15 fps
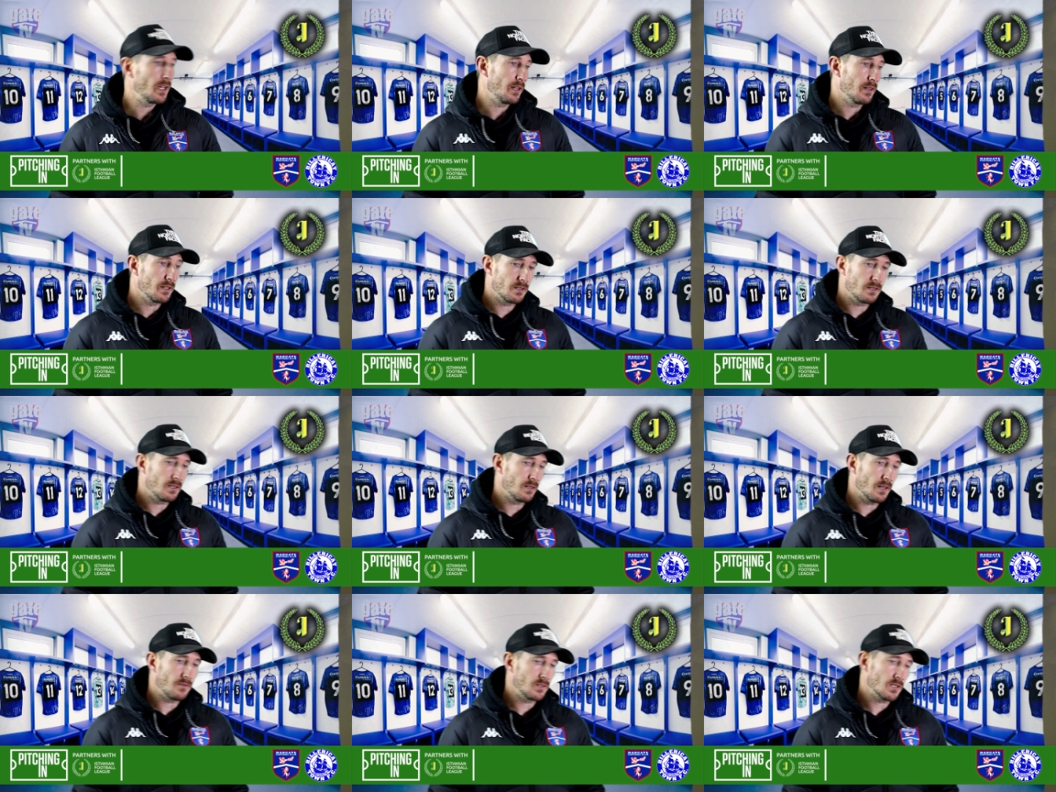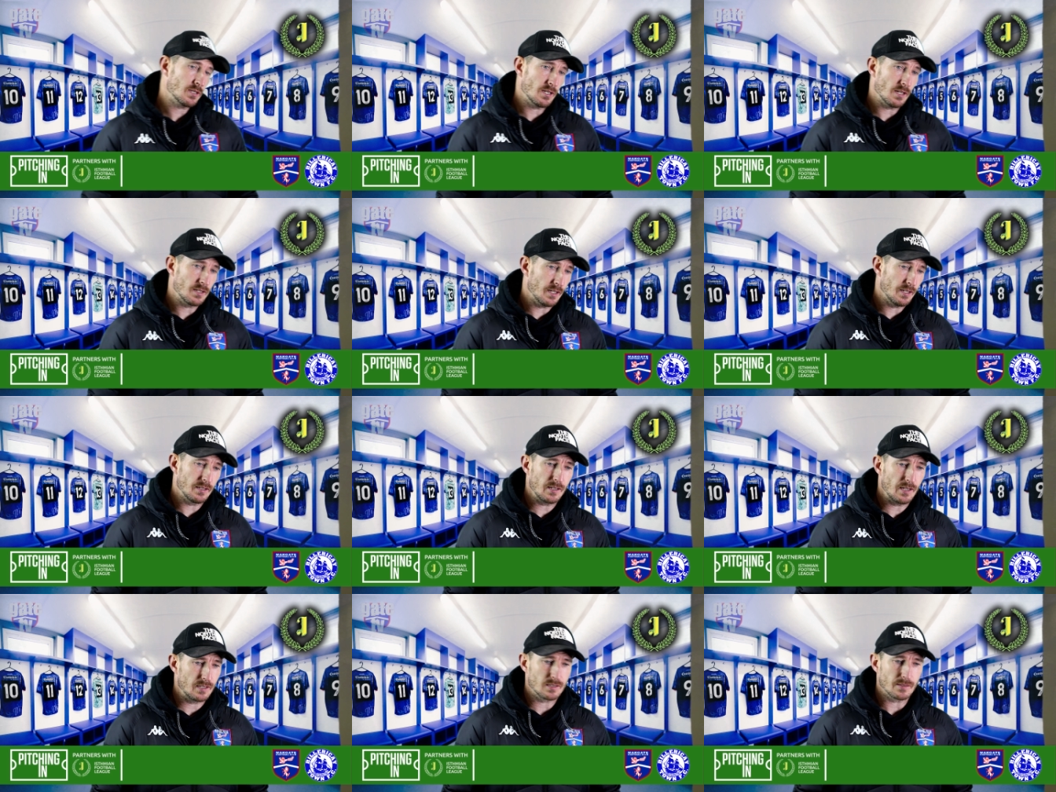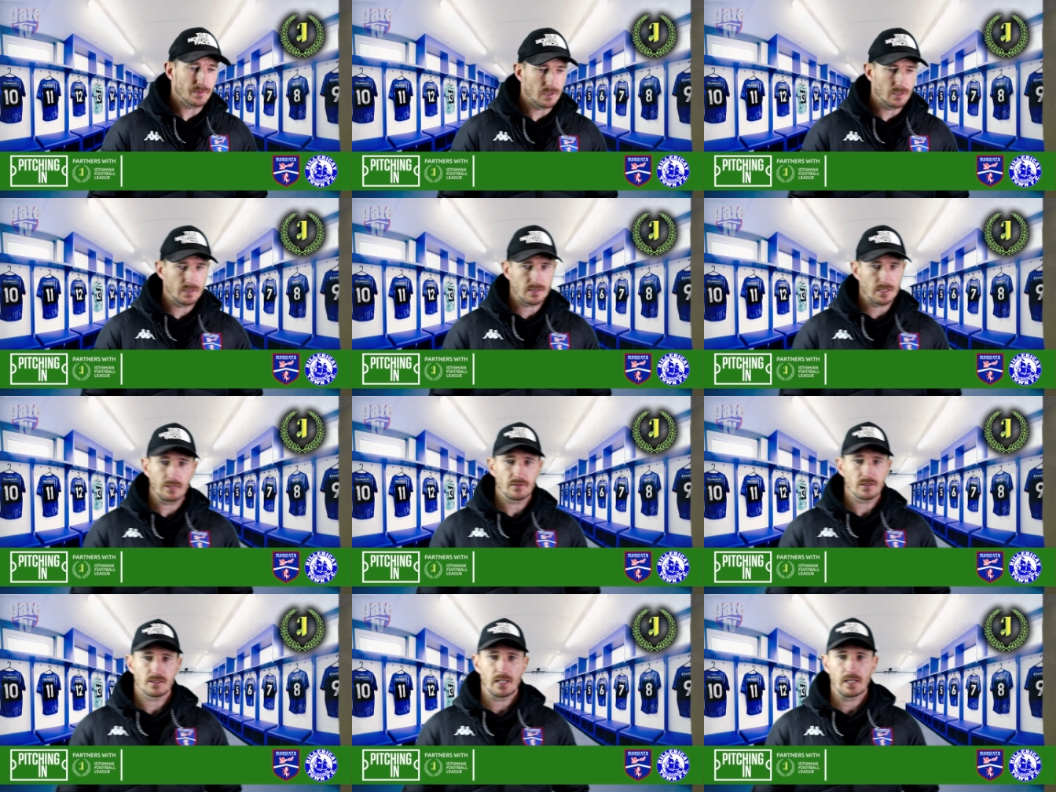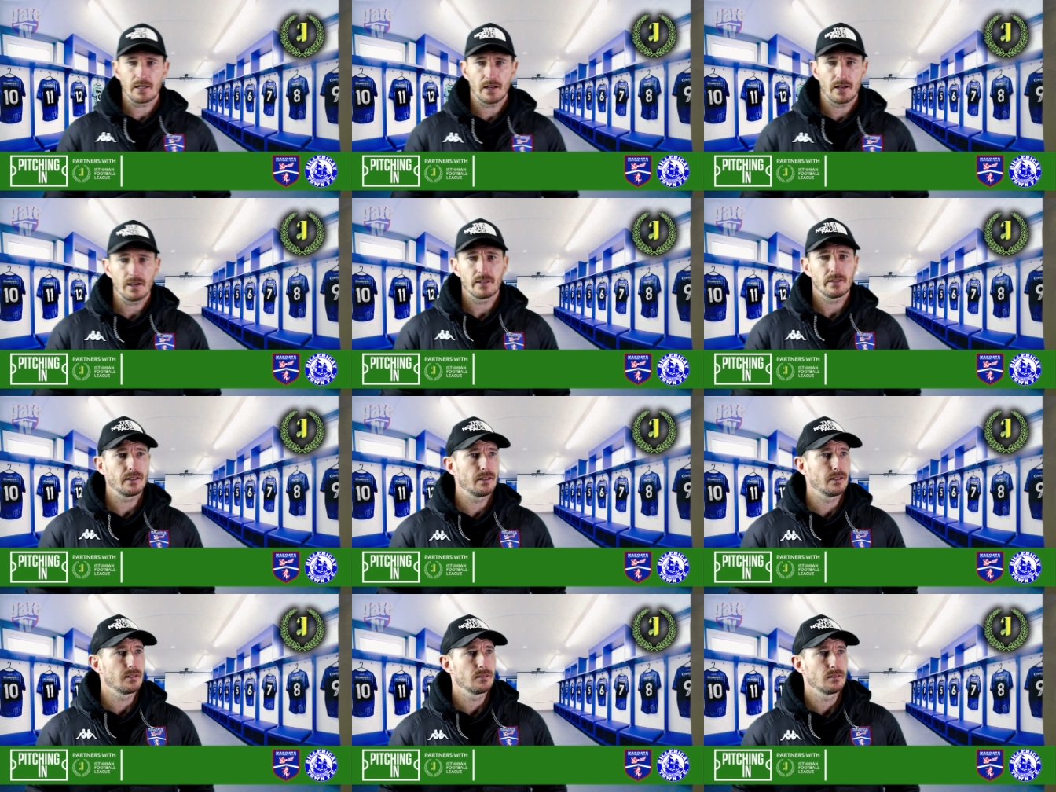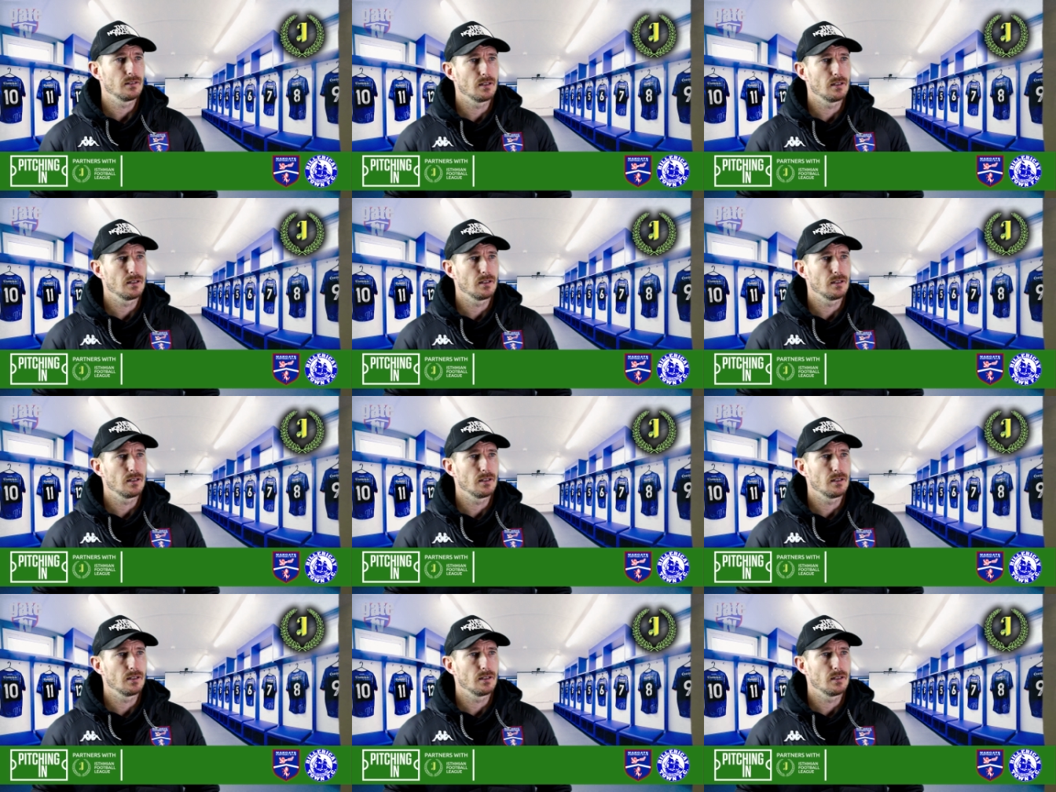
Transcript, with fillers: yeah, they, they've just had it in there, to be honest. They've just had it out in there.